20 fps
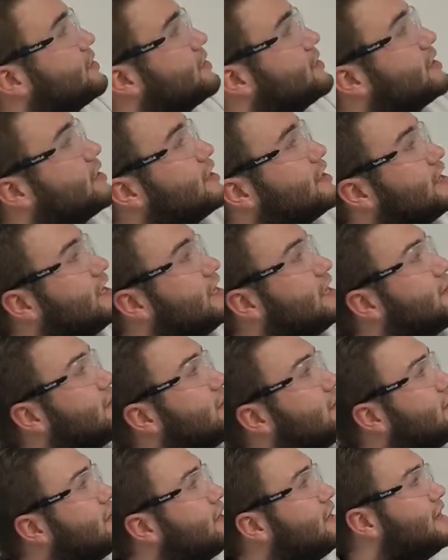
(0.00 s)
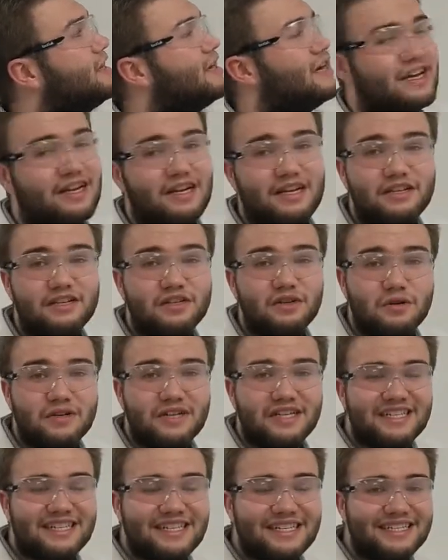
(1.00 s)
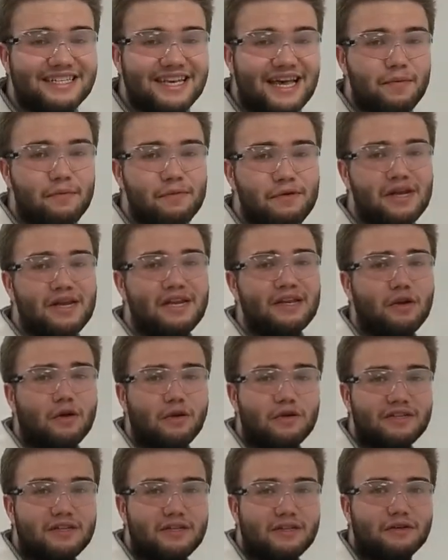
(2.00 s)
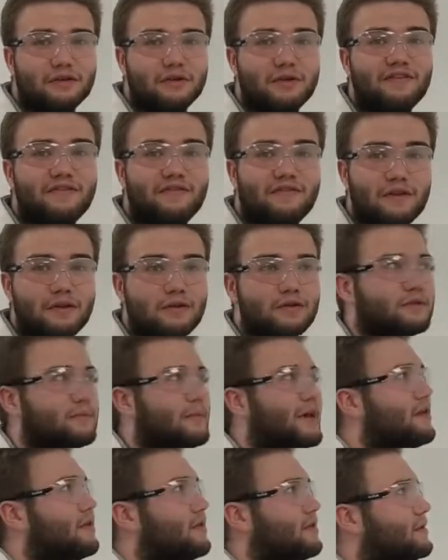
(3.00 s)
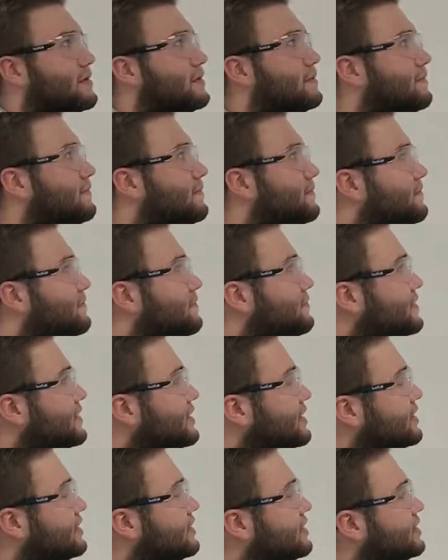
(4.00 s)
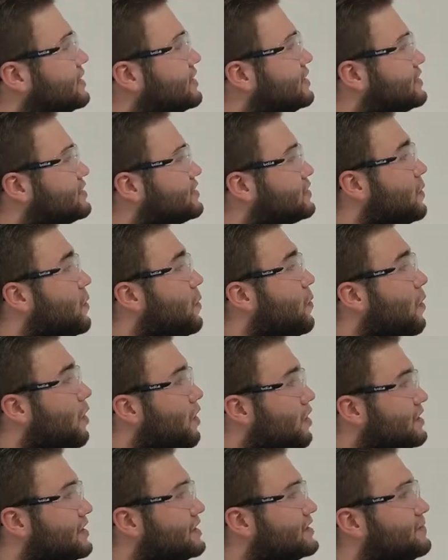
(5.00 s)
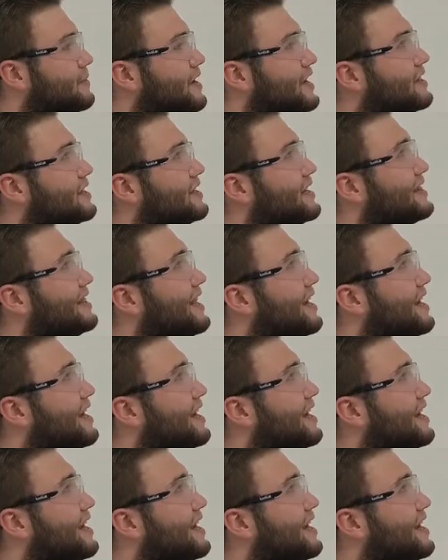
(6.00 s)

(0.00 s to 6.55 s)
here, and it is known as the separated oscillatory field method. So what this method